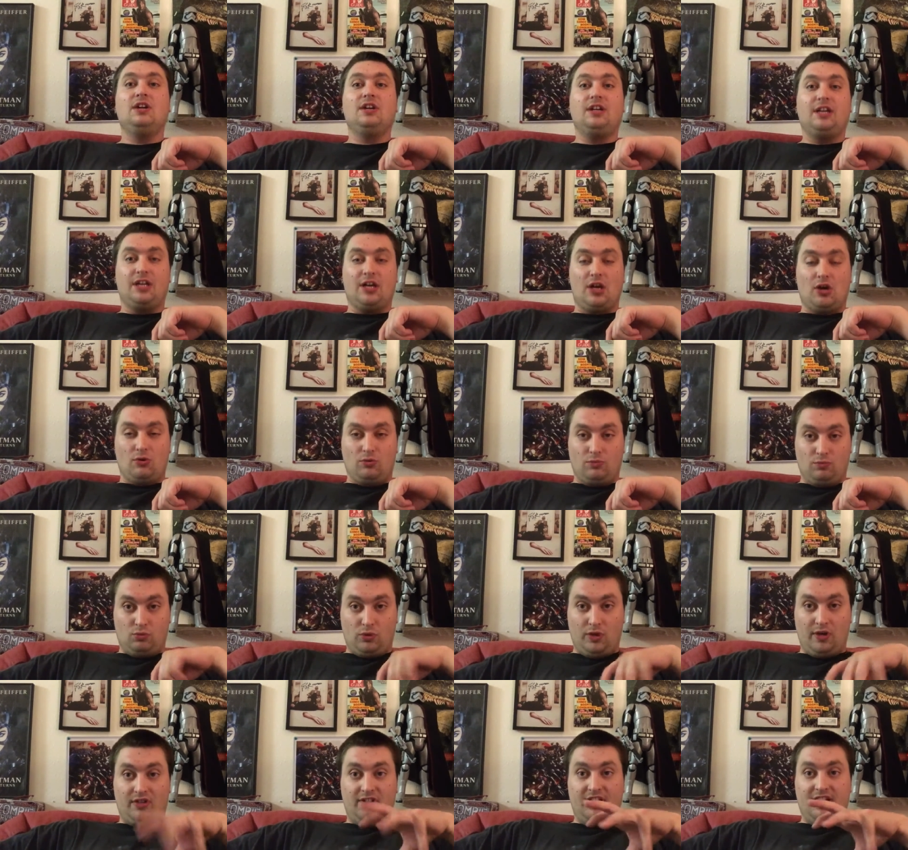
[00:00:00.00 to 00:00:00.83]
you know
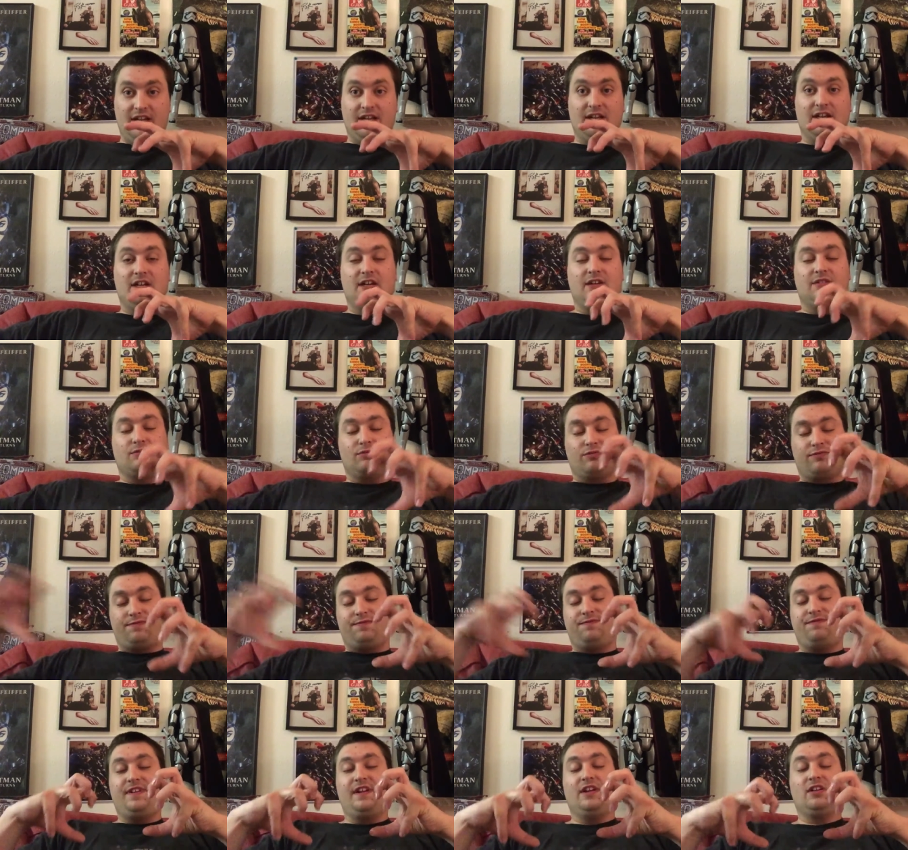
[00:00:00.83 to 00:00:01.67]
really
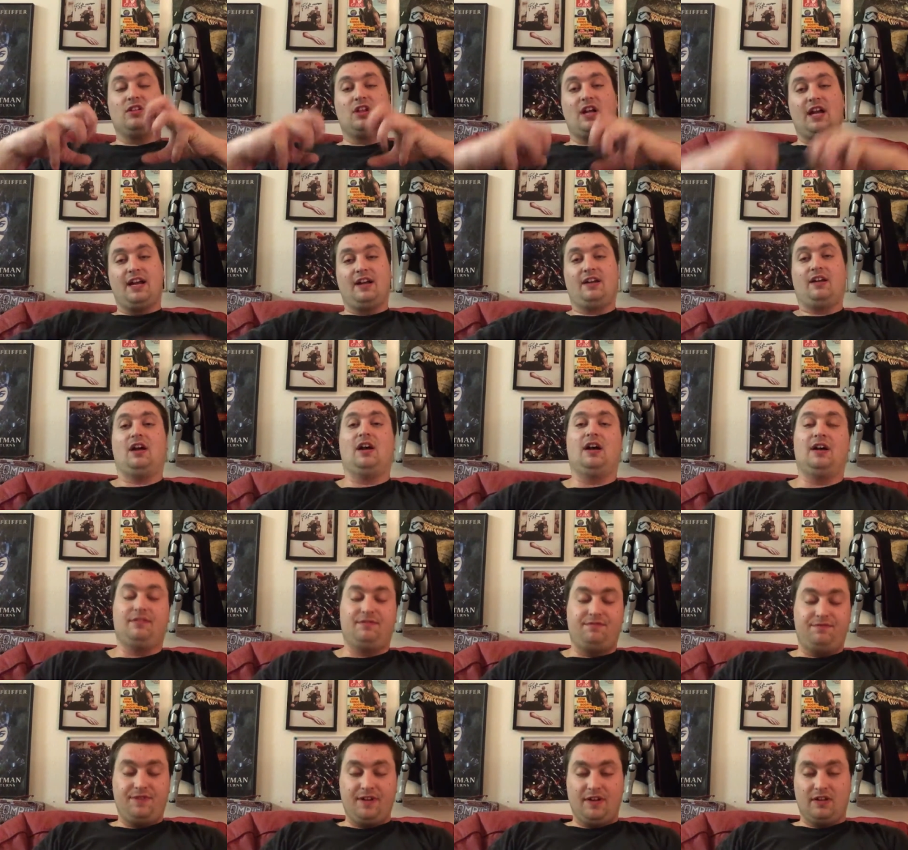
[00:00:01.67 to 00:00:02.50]
feel like
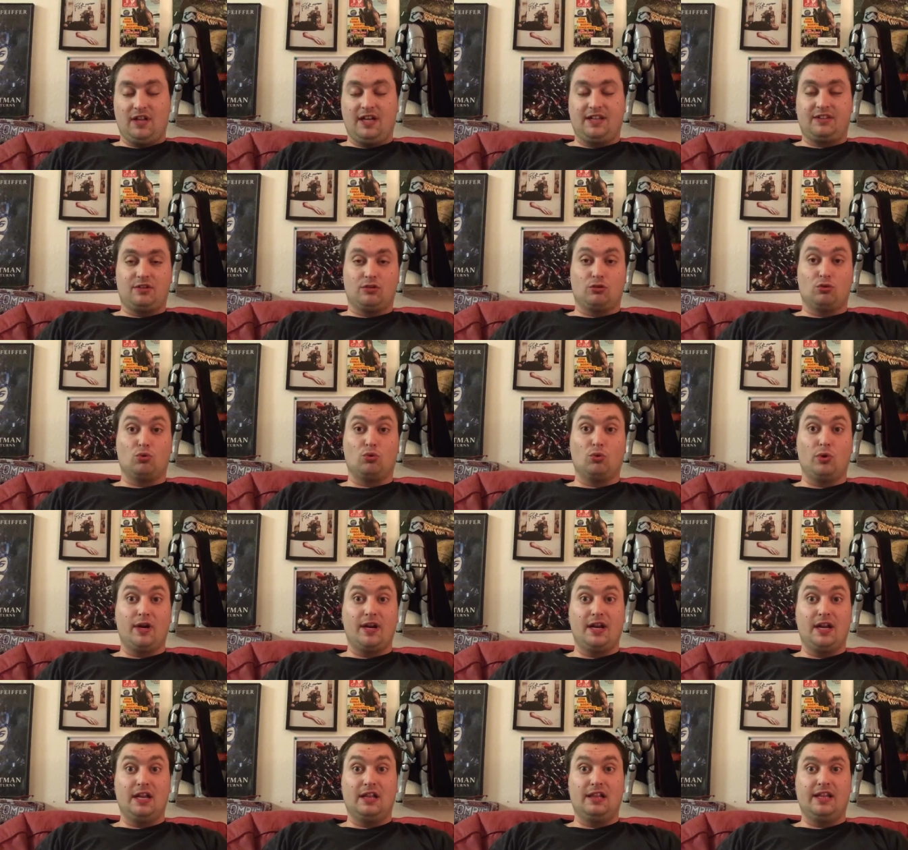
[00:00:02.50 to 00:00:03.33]
uh, feel like they're
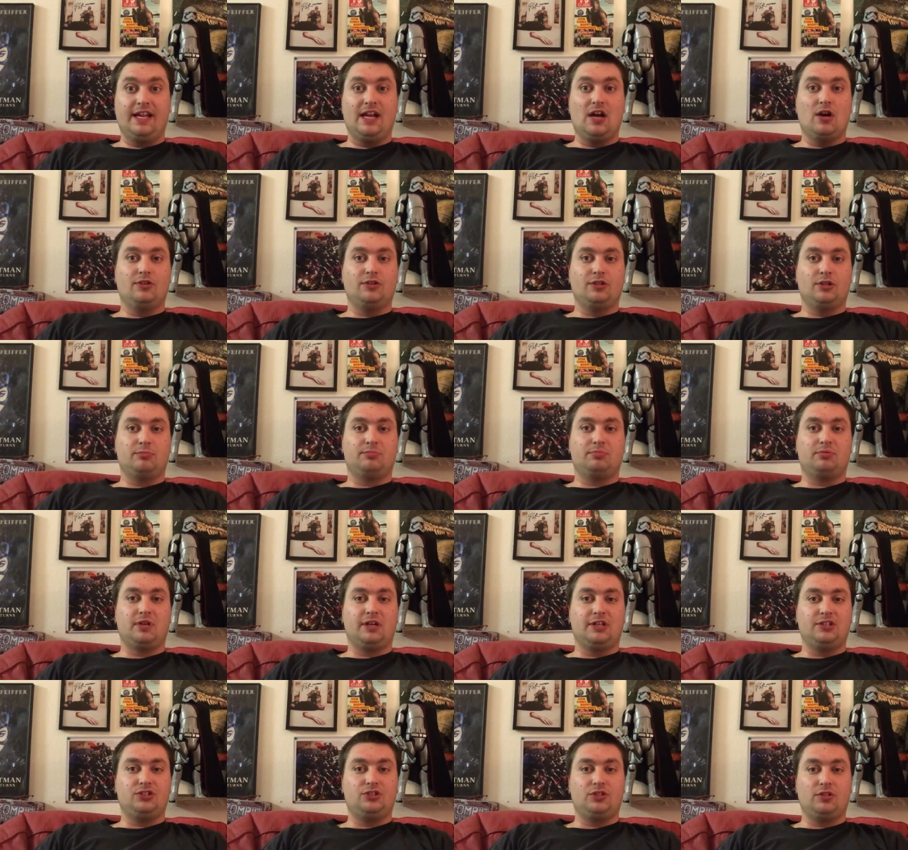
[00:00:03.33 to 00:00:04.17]
really under
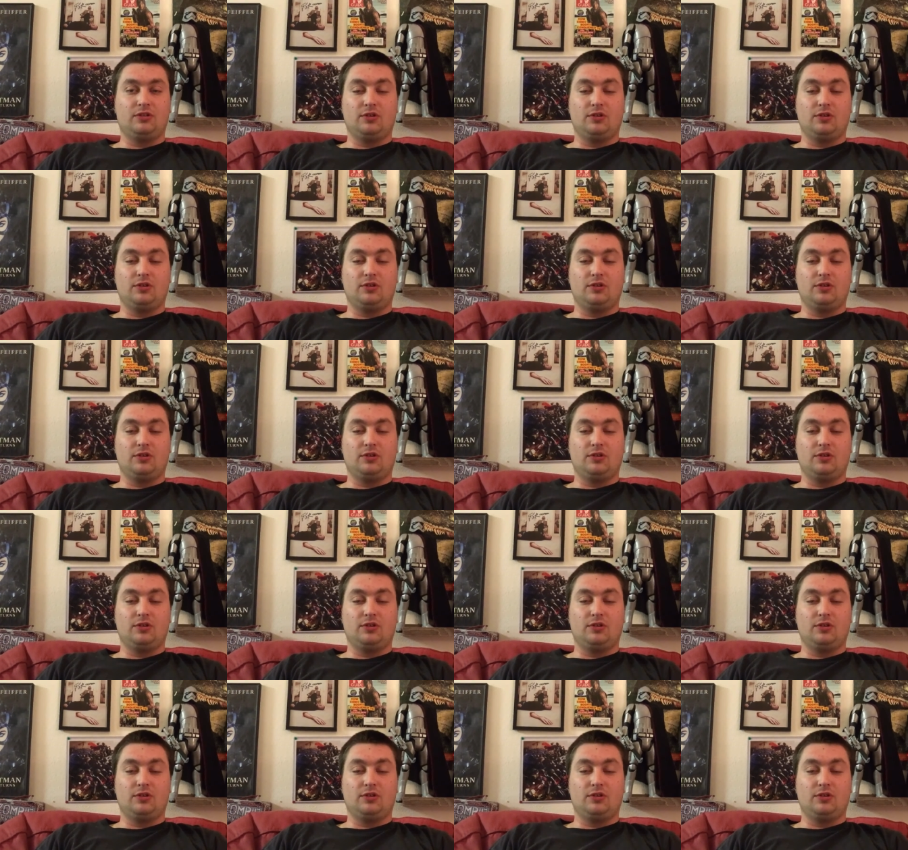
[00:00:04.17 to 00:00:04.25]
pressure.